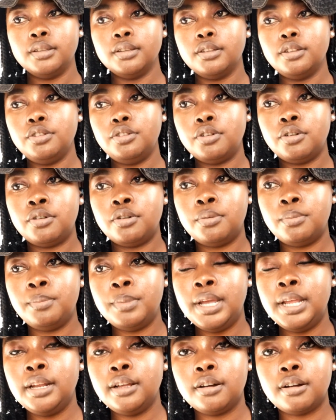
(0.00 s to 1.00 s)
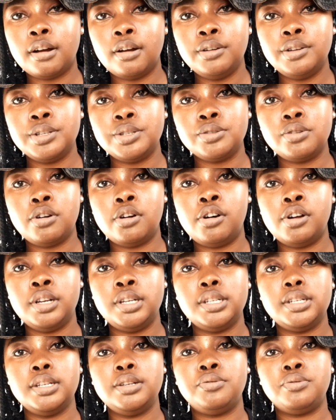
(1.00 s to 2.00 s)
your main ground is
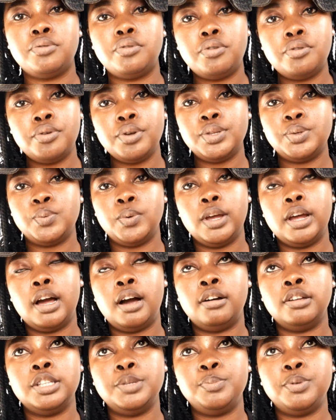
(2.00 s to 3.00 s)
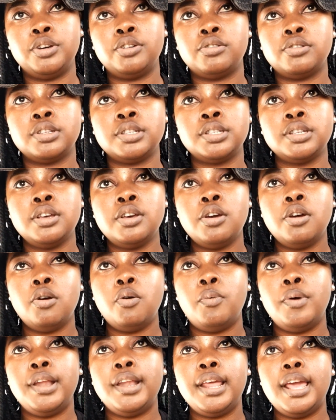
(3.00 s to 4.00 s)
God, it will always work out, because
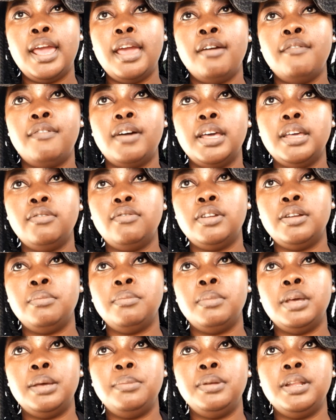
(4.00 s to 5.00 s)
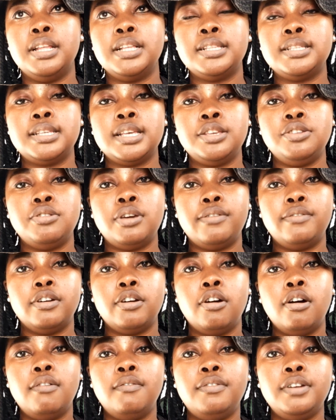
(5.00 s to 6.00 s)
whenever, even maybe let's say you have a
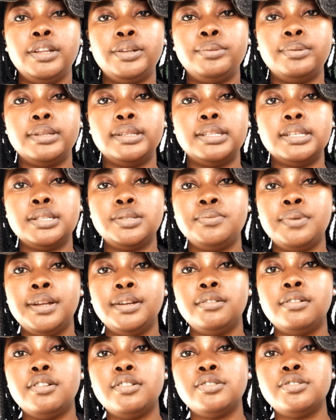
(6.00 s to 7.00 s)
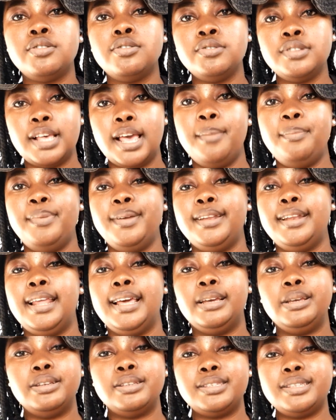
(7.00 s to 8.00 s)
conflict with this one, because those happen,
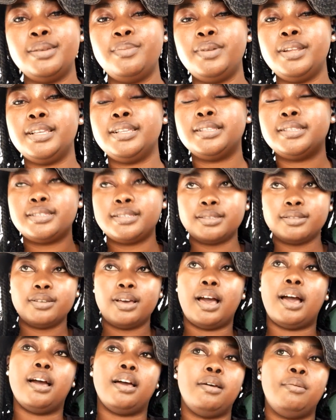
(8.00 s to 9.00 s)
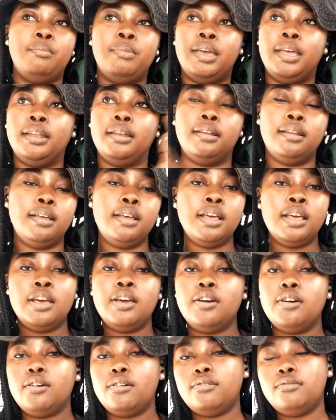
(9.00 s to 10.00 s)
like siblings, man,
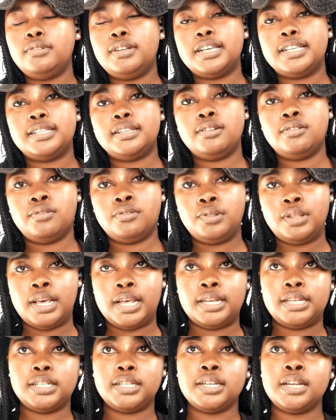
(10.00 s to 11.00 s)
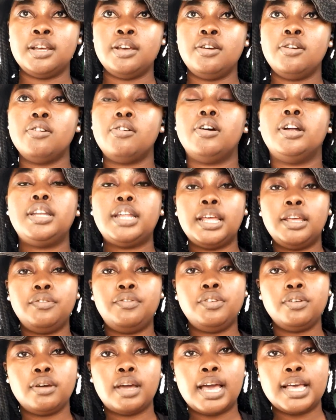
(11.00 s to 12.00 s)
who doesn't know that? But
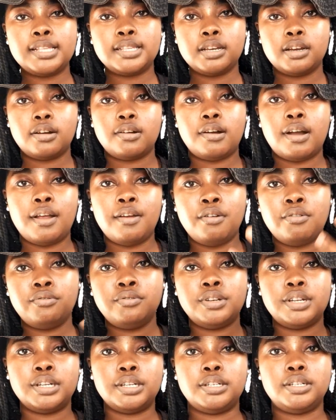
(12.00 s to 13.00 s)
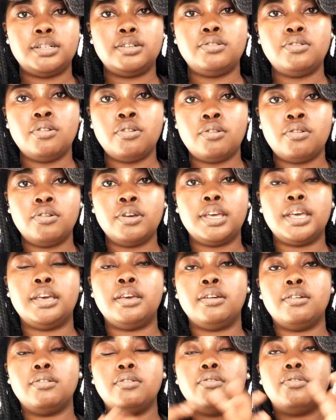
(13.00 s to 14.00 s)
if you guys are grounded, no,
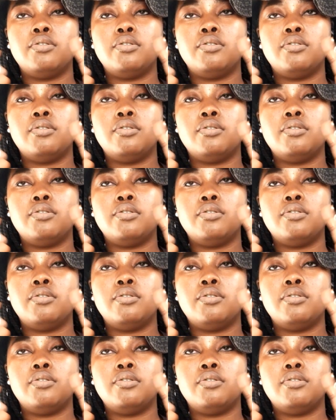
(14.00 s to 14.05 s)
okay,